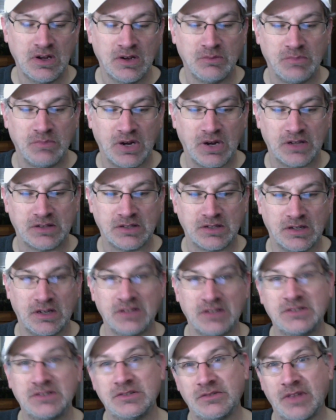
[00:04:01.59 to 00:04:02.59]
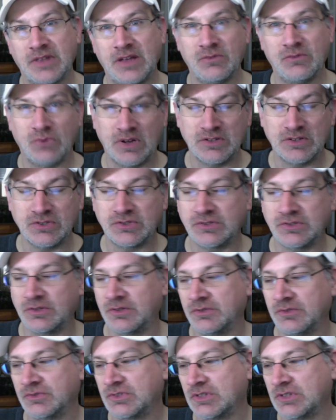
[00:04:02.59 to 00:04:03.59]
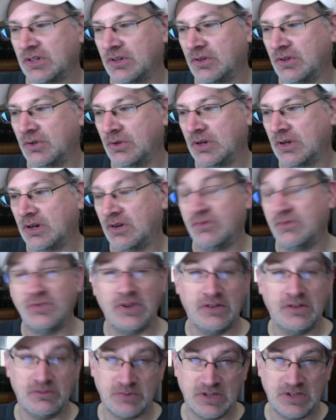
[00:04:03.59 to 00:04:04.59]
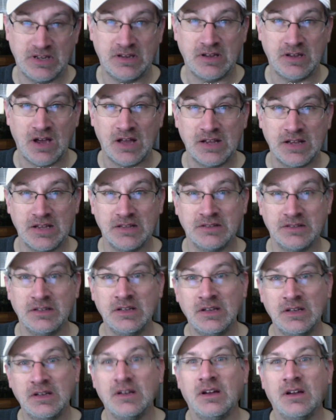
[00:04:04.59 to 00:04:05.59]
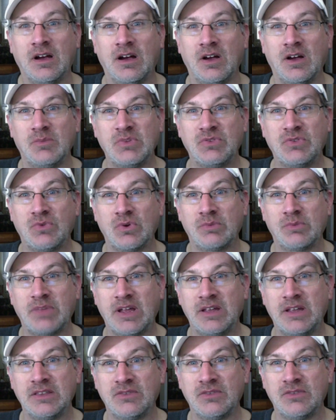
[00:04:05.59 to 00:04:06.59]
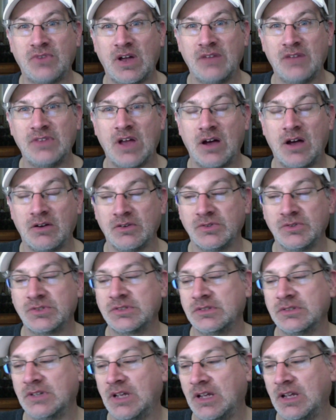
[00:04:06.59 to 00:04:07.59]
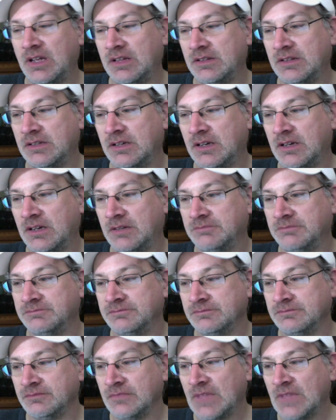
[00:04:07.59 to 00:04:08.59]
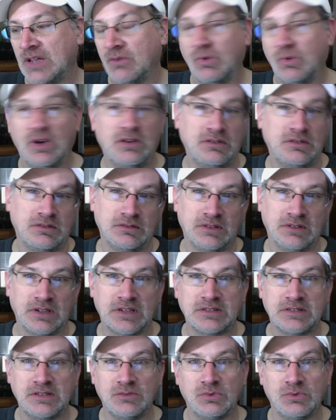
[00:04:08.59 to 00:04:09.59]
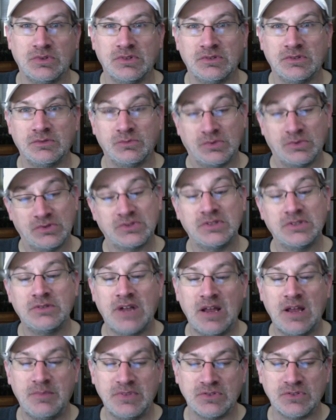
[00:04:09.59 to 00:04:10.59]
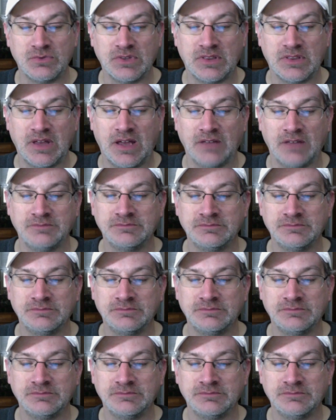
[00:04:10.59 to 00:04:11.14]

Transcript: But uh, until then, register. So uh, hopefully everybody got in uh, before paying the $5. And um, well, like I said, we'll we'll see what happens with that.